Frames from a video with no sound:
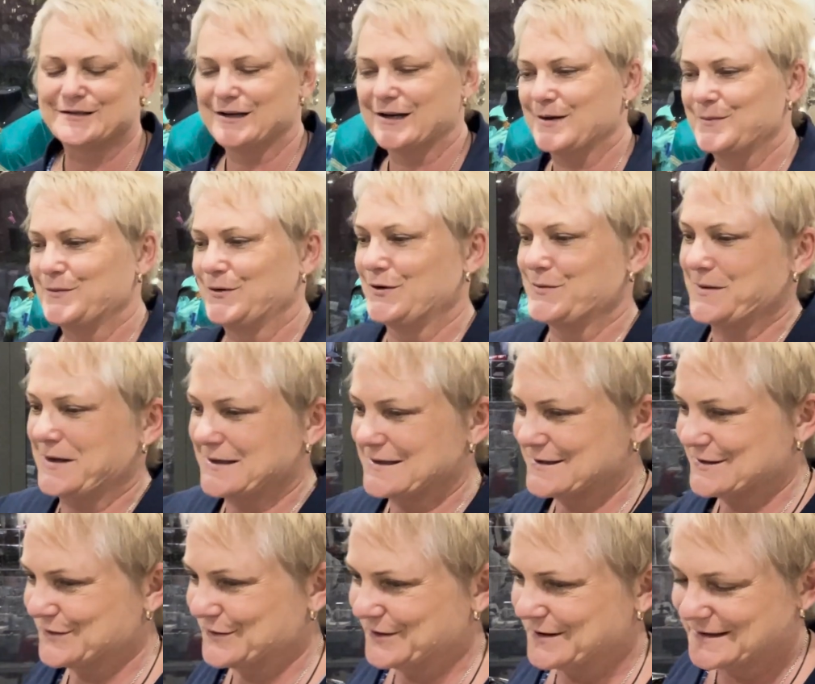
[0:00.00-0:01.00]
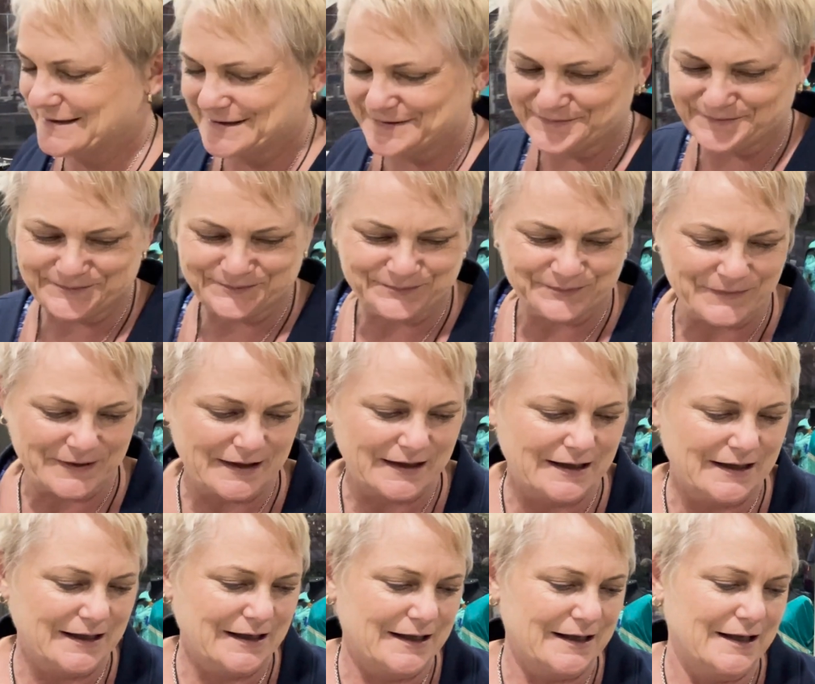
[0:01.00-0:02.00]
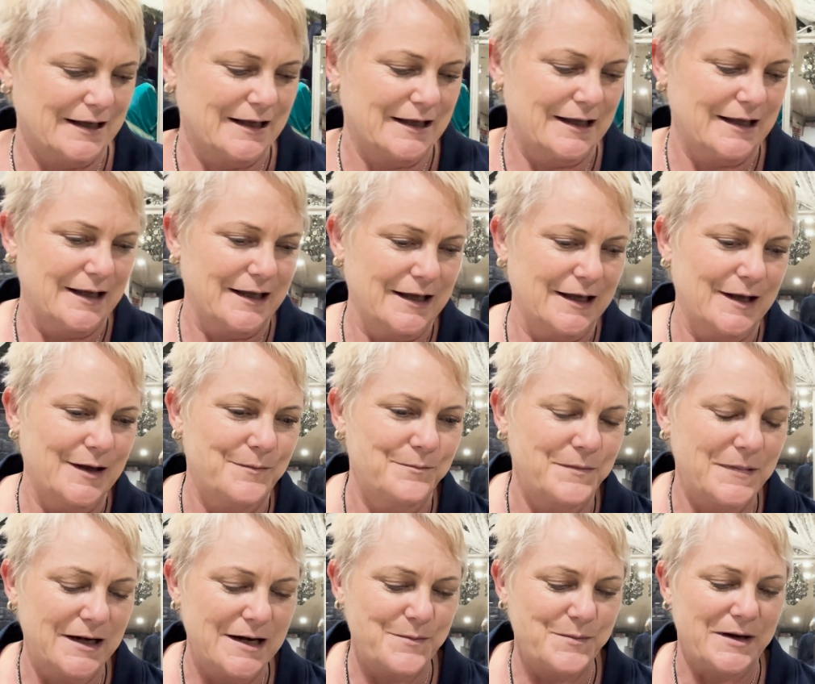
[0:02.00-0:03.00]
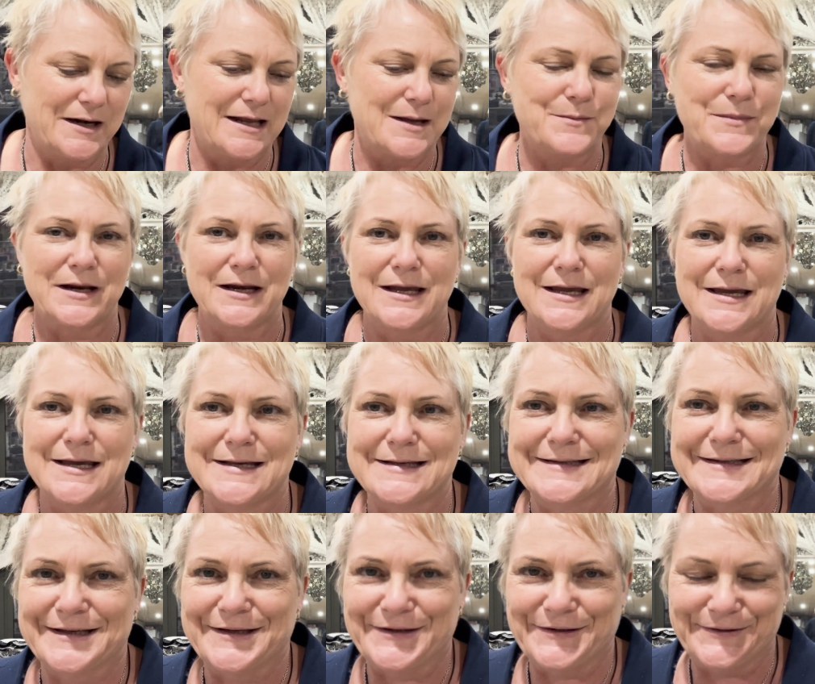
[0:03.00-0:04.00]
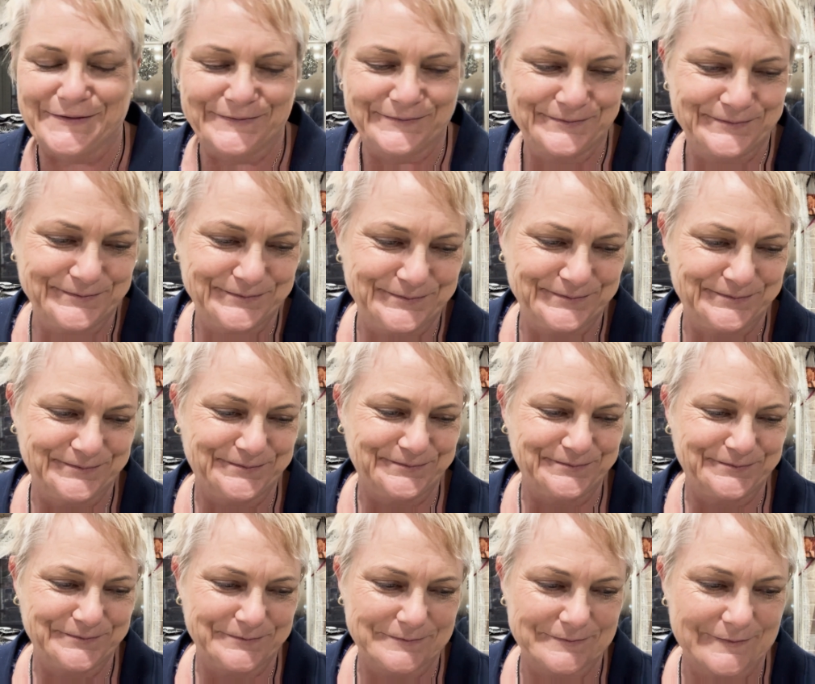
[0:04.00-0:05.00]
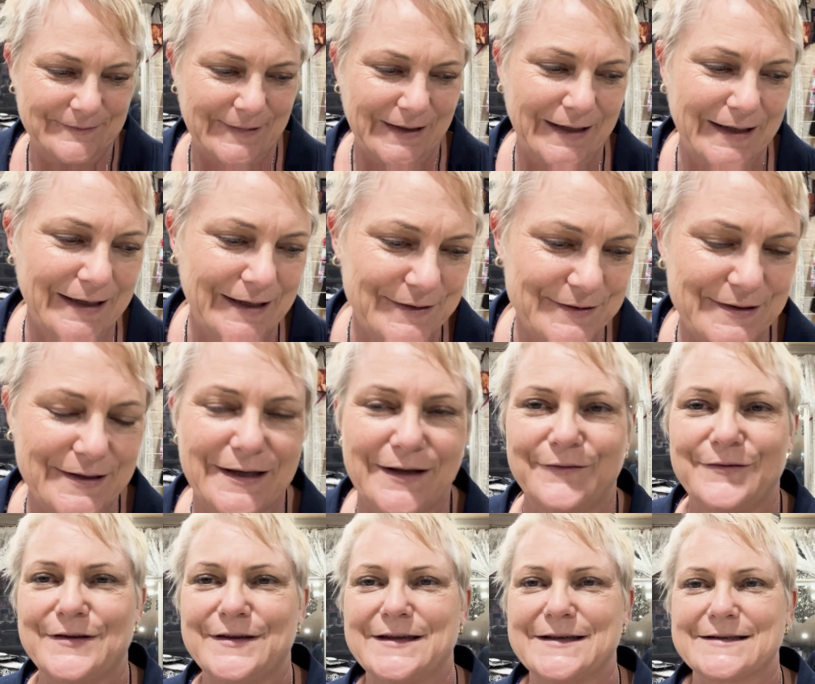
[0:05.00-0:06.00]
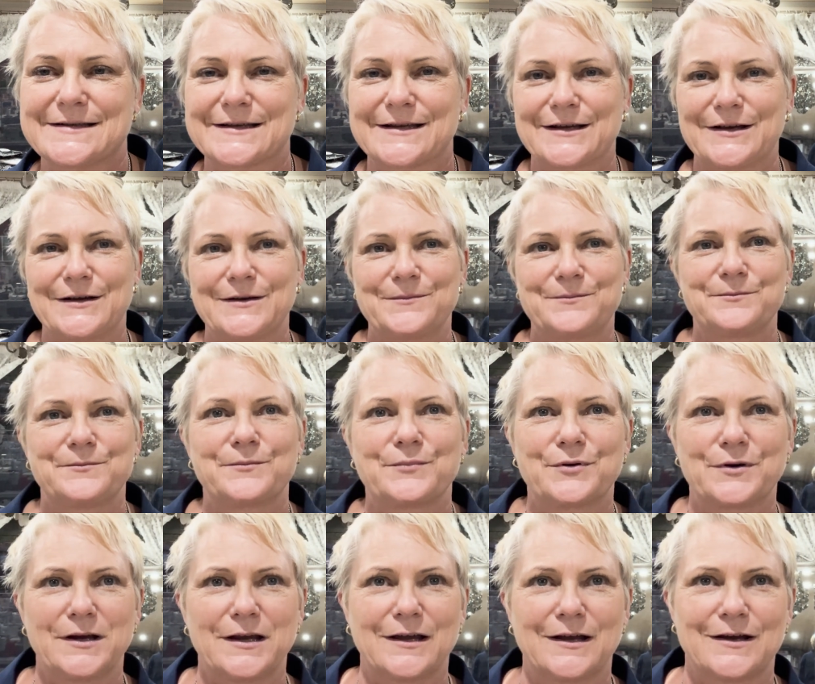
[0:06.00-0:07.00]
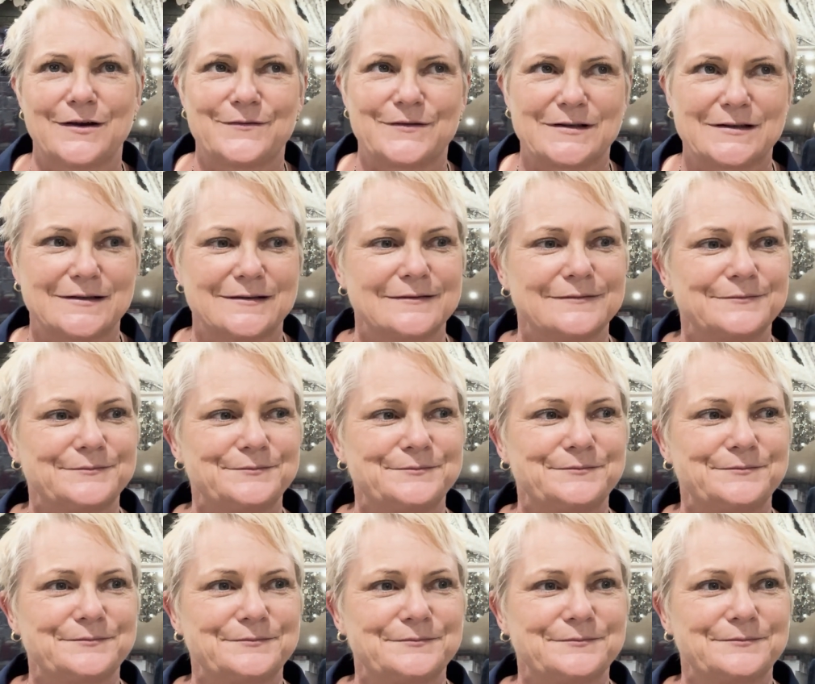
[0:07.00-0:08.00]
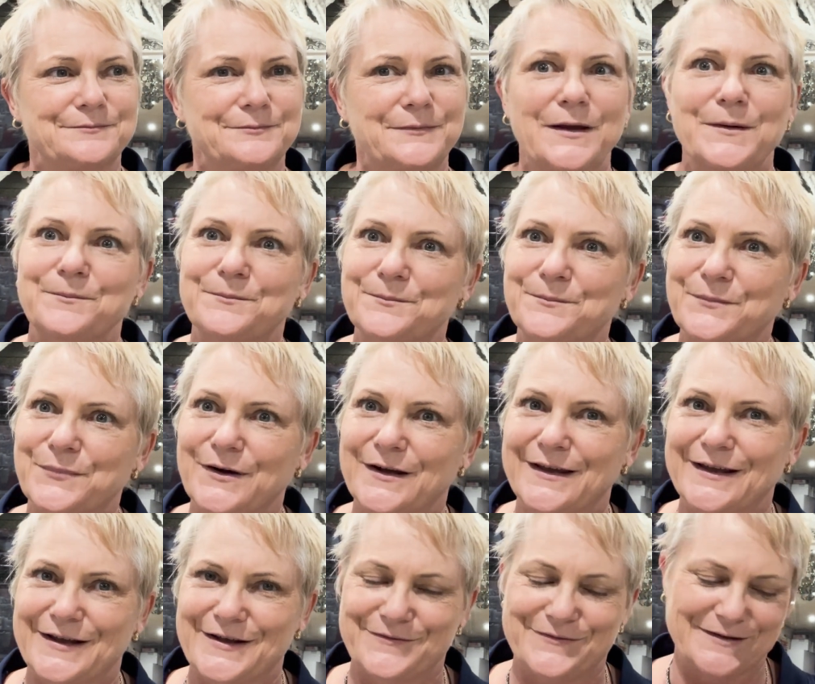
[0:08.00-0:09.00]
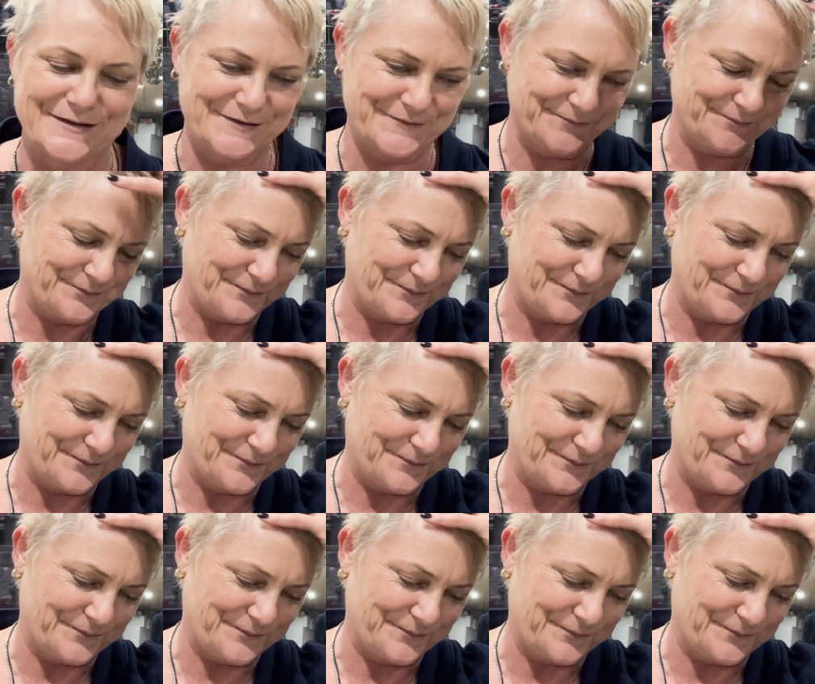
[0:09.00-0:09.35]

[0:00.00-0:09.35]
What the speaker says: you know I'm all about stories. Many, many, many years ago. Okay, a few years ago. Pre-COVID. Yep, pre-COVID.